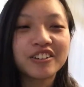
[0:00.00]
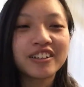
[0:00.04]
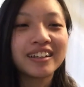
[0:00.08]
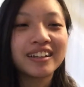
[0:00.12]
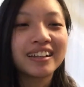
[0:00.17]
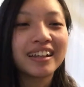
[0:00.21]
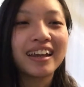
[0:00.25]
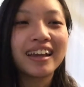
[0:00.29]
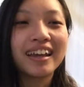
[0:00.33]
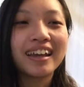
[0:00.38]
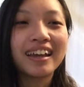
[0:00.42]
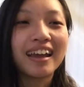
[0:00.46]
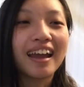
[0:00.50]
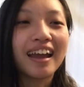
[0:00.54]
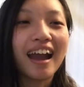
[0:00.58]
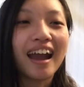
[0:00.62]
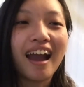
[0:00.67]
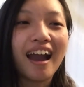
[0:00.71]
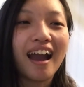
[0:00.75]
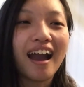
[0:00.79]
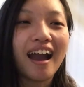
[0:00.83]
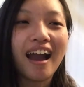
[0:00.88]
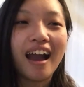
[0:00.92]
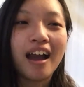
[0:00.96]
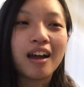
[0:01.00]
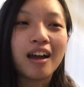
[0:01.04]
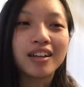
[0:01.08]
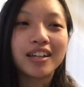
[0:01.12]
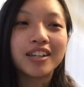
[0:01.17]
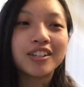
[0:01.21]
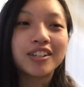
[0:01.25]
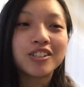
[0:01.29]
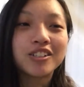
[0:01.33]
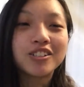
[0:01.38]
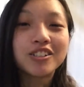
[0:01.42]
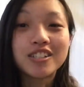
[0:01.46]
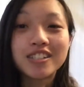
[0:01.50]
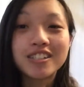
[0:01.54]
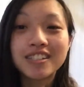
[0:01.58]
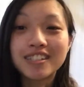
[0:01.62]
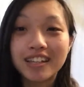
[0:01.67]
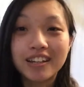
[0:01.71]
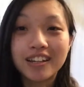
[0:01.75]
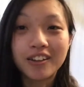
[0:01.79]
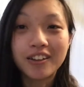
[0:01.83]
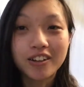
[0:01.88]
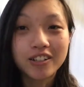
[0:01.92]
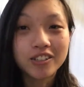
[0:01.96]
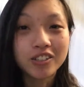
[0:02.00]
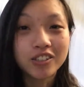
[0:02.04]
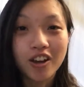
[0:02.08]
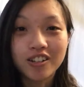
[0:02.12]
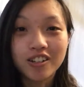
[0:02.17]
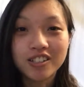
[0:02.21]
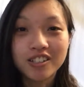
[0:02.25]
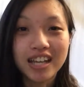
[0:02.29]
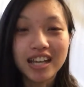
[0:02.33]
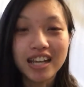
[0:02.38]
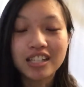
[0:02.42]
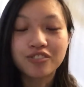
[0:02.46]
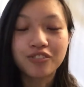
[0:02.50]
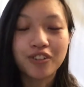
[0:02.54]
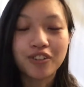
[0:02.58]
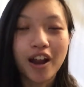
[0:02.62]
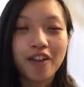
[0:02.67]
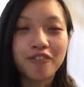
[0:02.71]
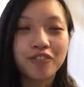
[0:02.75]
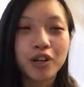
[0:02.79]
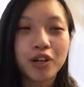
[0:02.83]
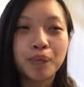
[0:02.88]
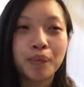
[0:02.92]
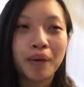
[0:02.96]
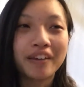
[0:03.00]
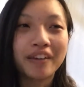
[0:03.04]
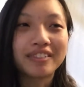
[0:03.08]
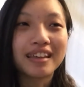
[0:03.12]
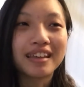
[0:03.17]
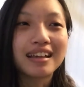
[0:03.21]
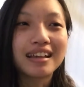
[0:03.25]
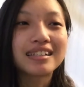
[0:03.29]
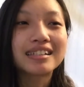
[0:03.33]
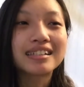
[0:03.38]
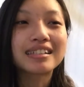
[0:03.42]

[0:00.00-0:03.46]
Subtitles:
Literally, I could just sit here and talk to you guys forever about